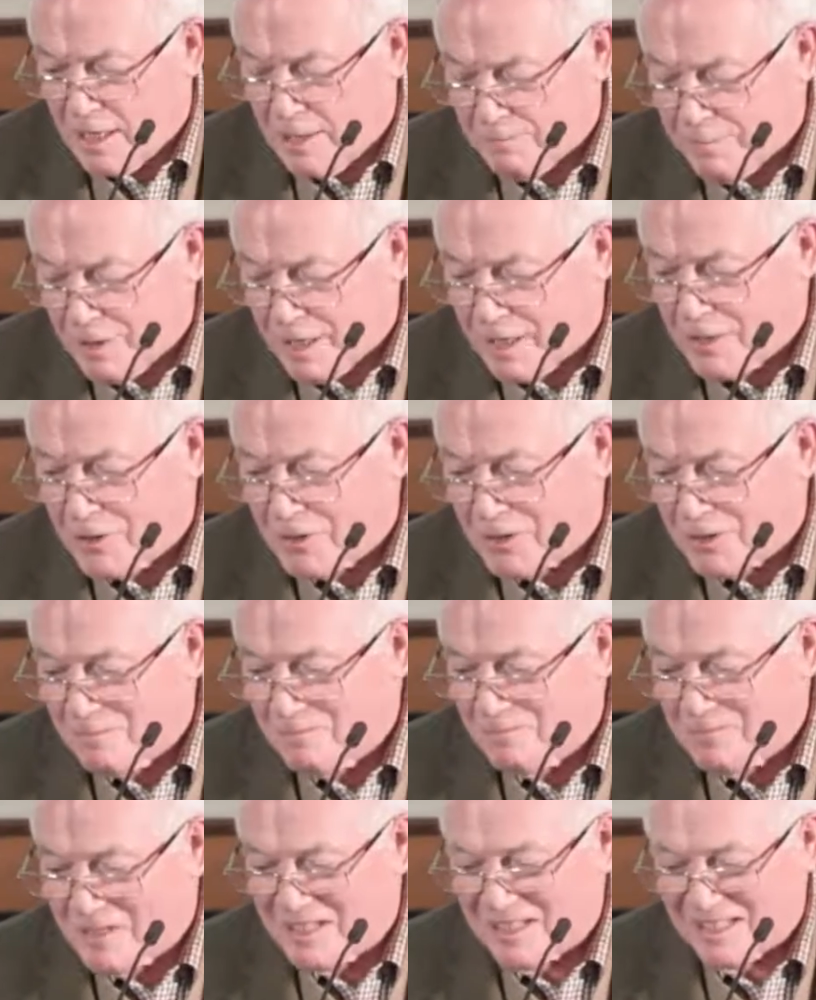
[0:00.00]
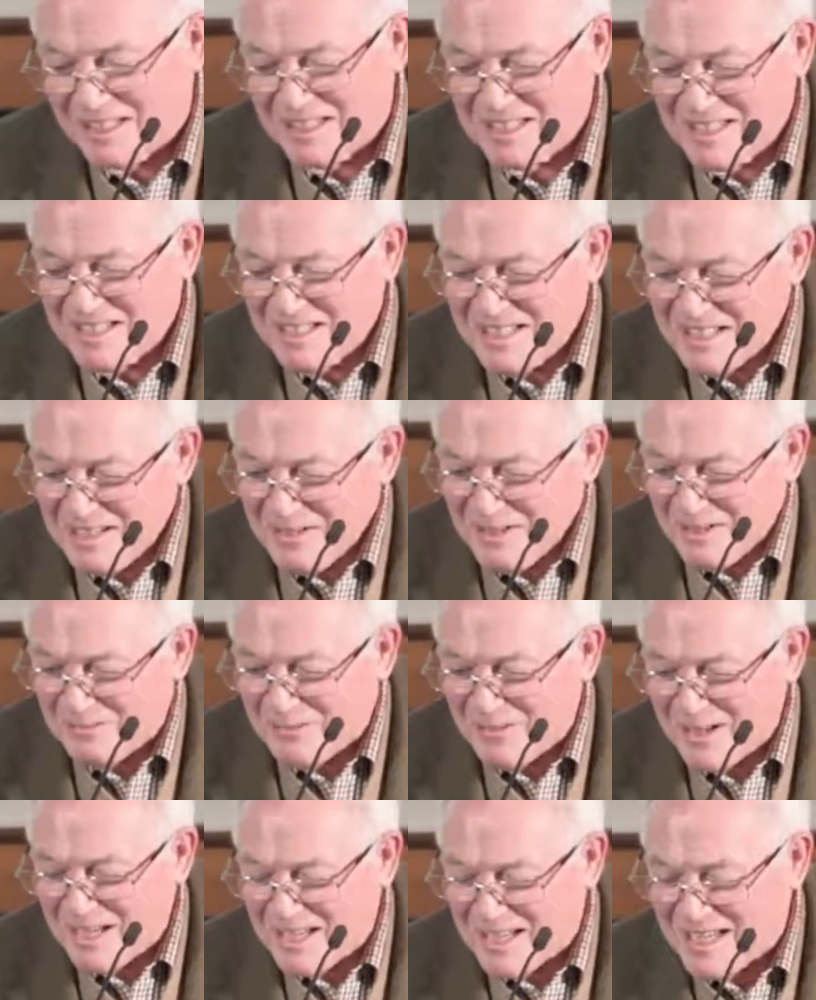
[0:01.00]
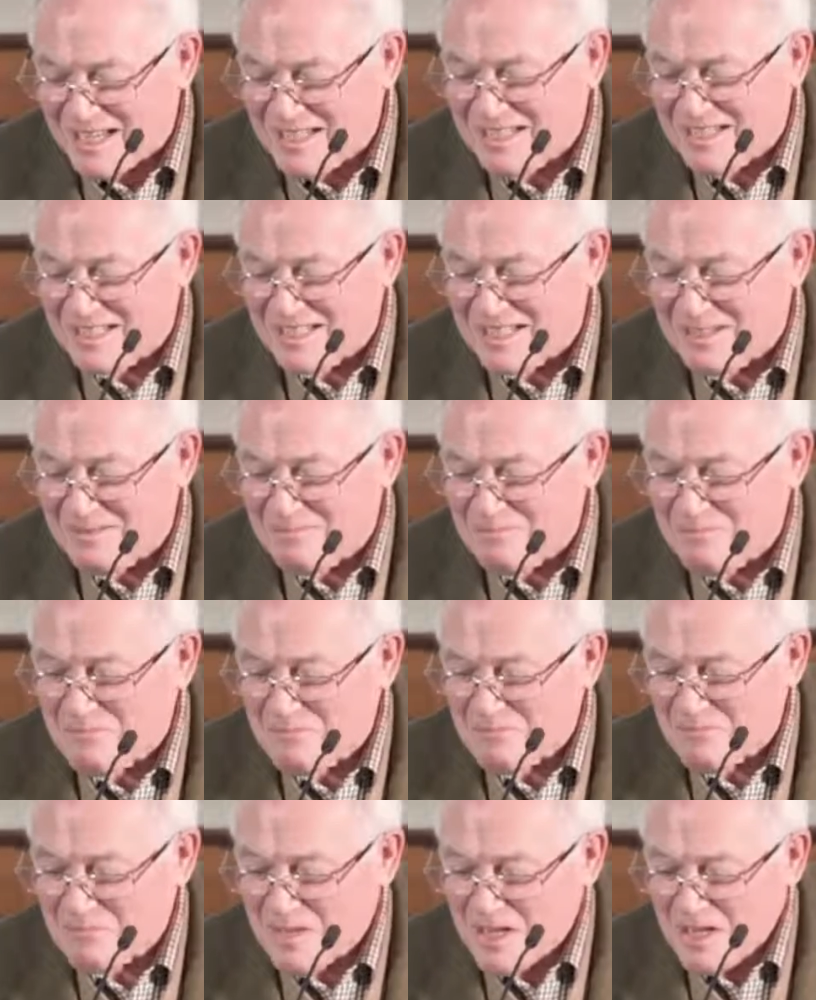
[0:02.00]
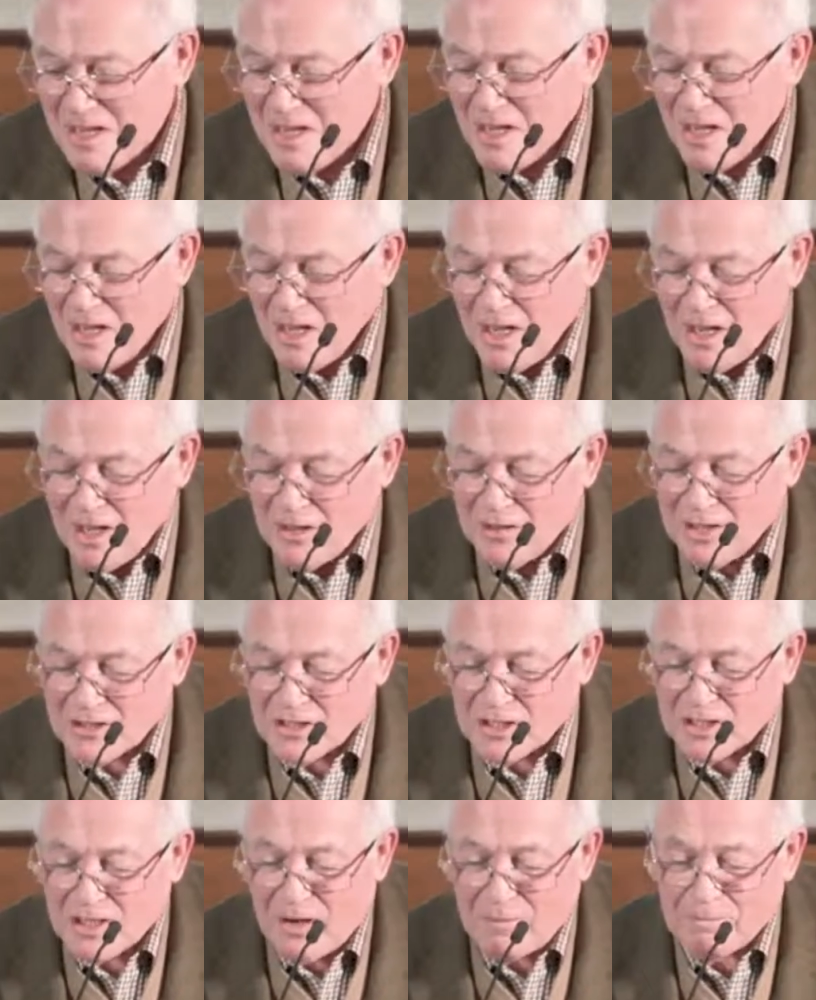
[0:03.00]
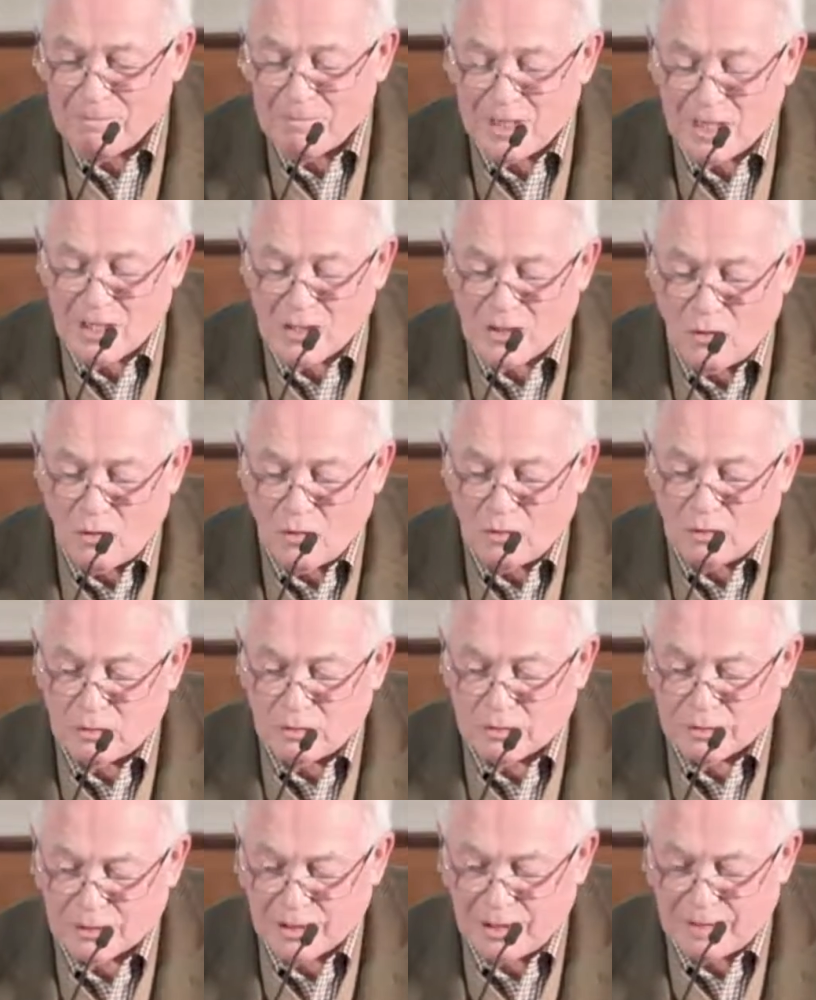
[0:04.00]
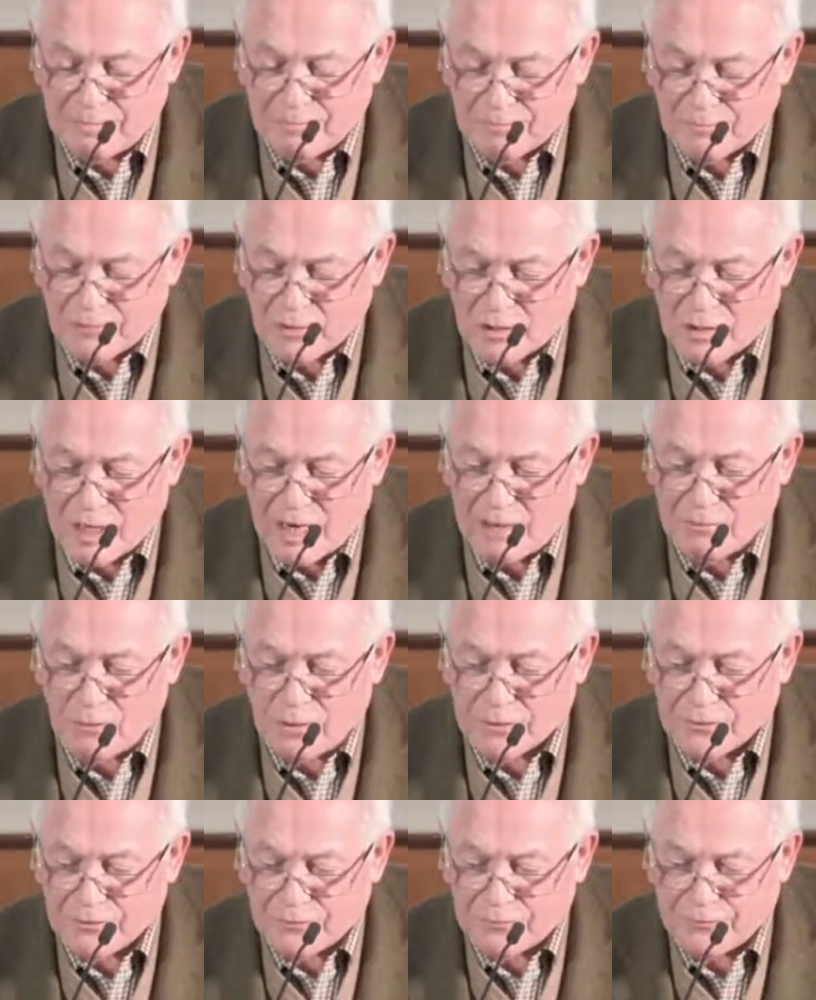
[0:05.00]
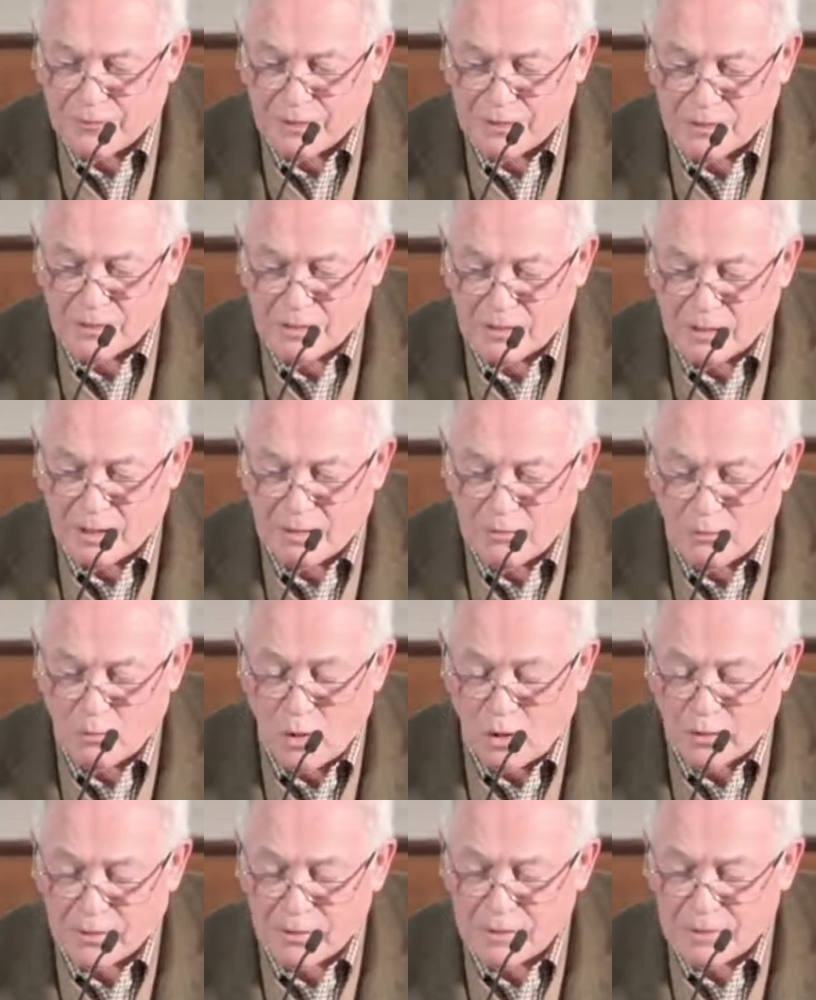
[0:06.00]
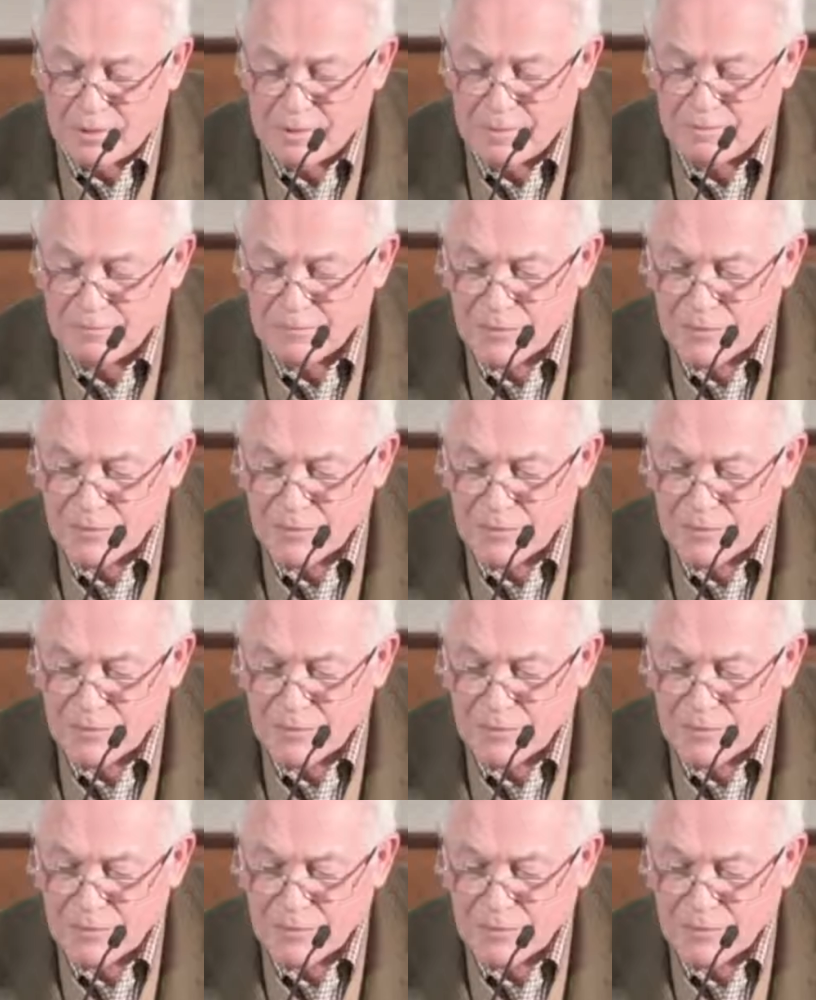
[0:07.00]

pigs. And there's a company called Cranworth and Watton.